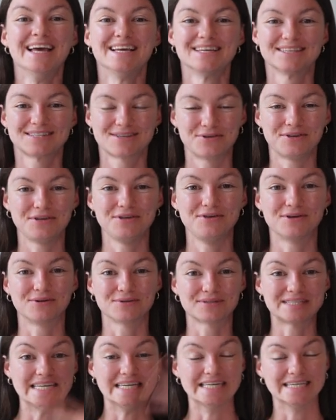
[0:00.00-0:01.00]
so that you
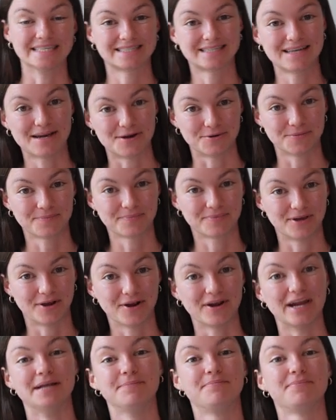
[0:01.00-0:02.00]
don't see it. So, all
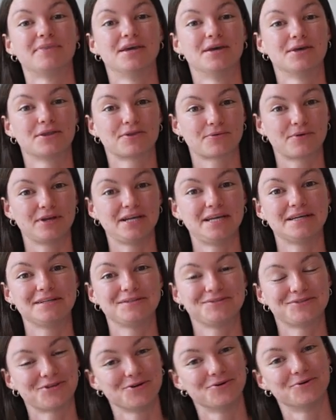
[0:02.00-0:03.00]
right, 3,
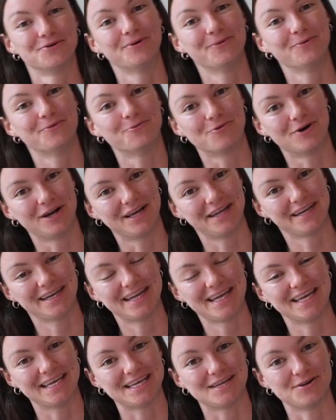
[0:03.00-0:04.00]
2, 1,
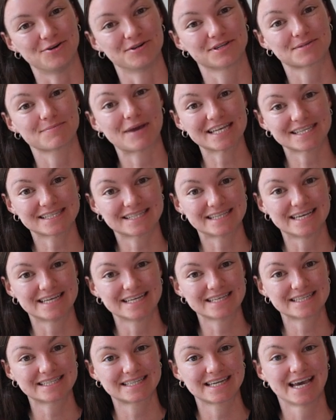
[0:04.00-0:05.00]
here's my
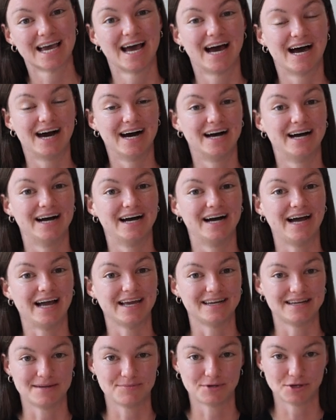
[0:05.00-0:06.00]
cyst. I
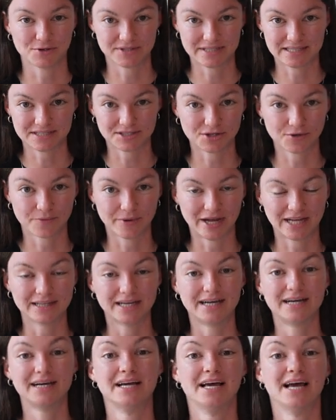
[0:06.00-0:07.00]
named her
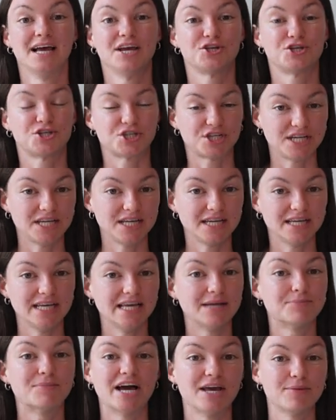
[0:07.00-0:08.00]
Cysterella. She,
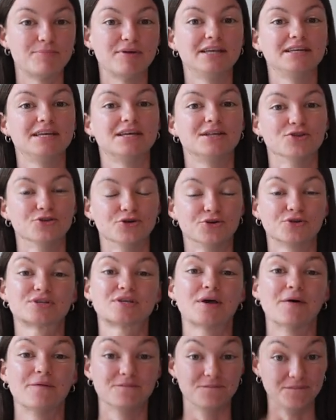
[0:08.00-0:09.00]
in my opinion, looks
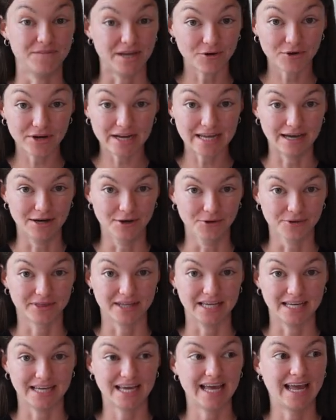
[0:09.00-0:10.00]
very
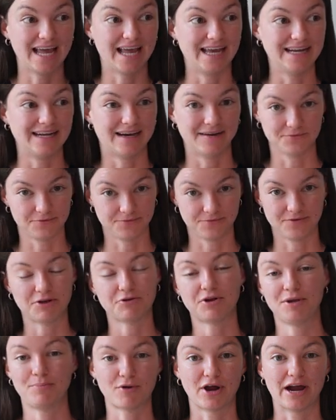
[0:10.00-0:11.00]
healthy, and I'm
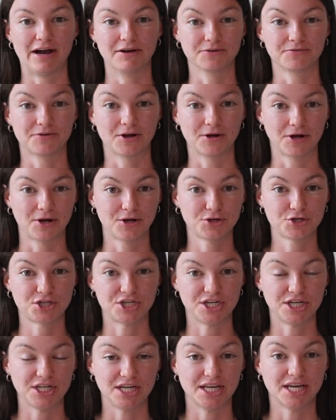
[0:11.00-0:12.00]
very proud of her.
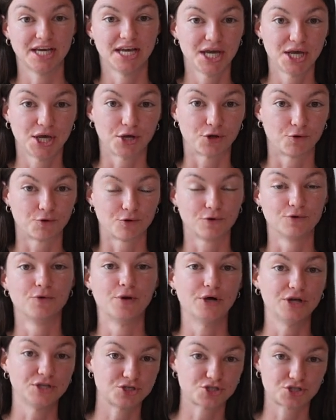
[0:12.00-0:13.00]
She
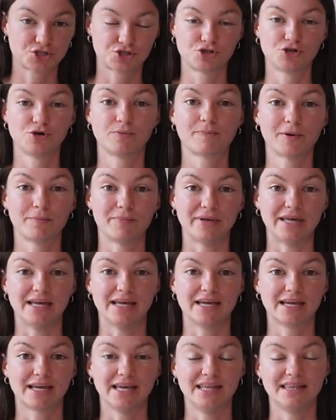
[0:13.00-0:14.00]
grew super
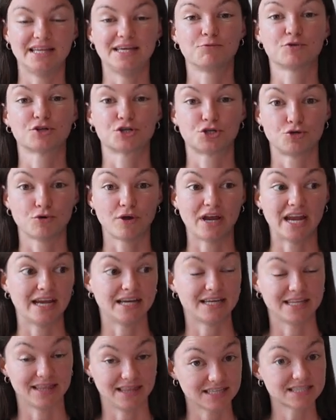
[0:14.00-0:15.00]
big and then was
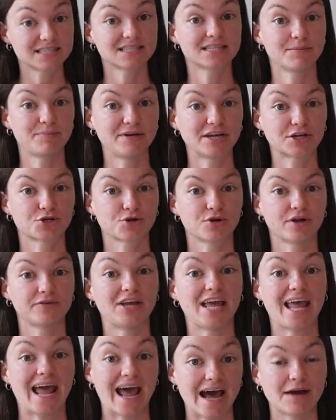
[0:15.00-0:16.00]
drained. This is the picture of
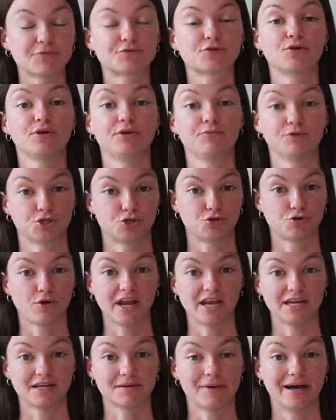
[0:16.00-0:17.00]
it after it was
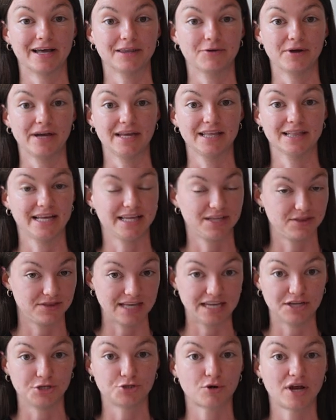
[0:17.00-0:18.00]
drained, by the way. Like
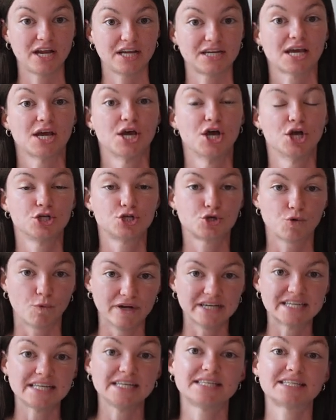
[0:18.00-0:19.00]
they drained
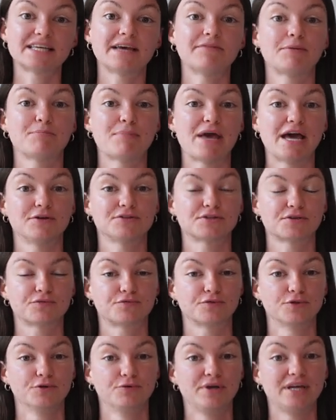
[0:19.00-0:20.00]
27 pounds of
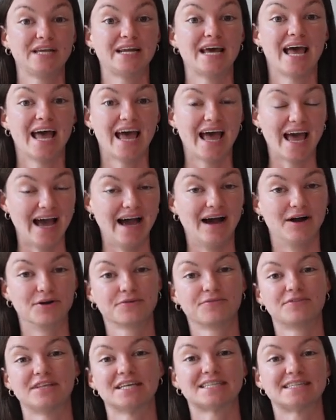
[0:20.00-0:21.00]
fluid out
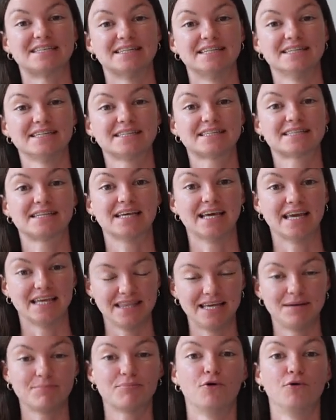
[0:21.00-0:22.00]
of the cyst and
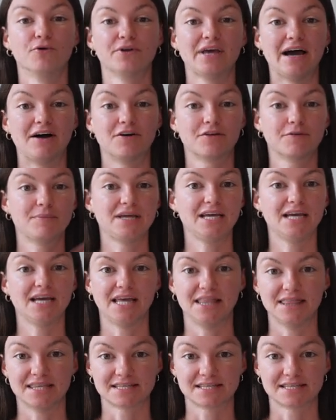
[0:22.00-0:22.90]
then pulled it out of me, and